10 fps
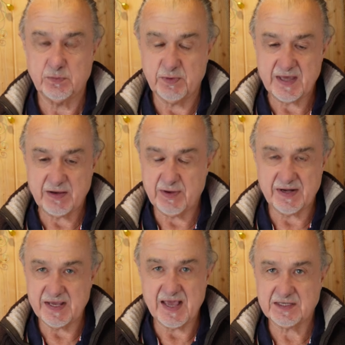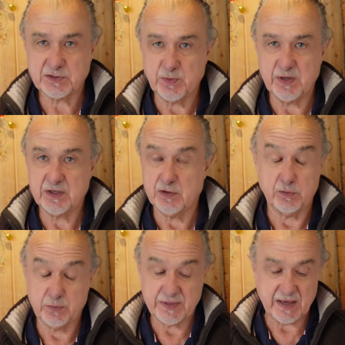without any guesswork or
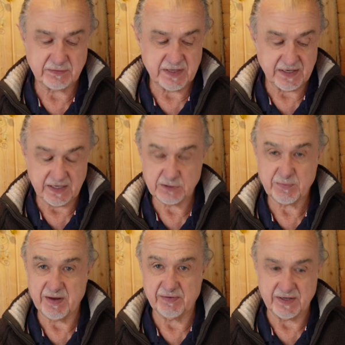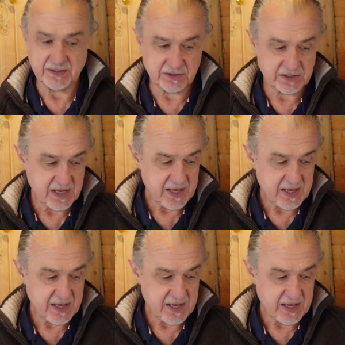without any experience.